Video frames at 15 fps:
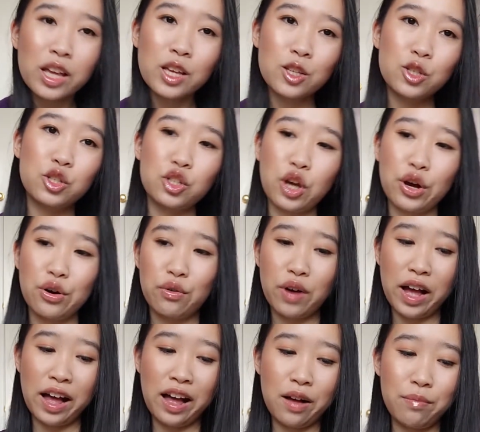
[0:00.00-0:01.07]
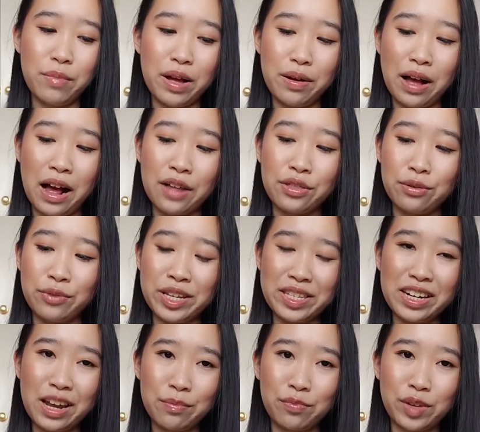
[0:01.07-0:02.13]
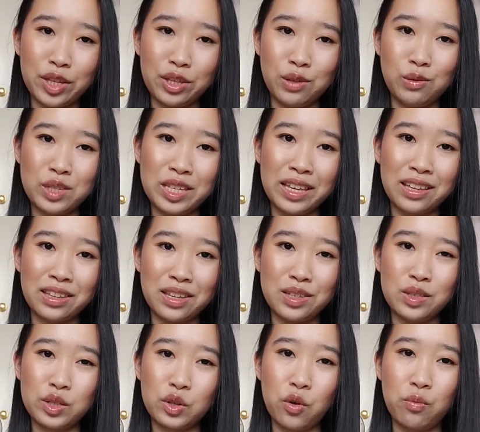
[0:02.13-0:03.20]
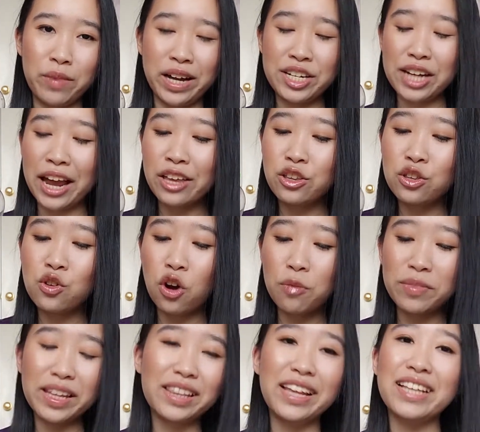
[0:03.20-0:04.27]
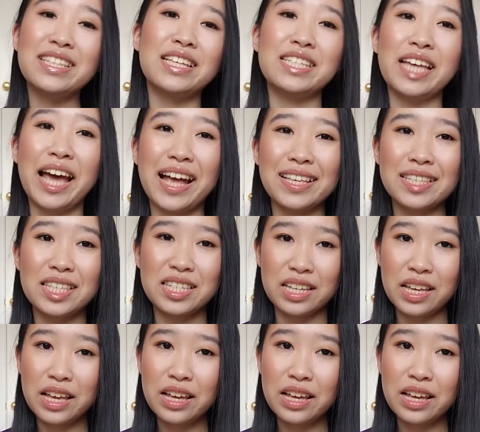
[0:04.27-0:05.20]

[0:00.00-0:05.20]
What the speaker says: So the reason I've been using this so much, I normally like to test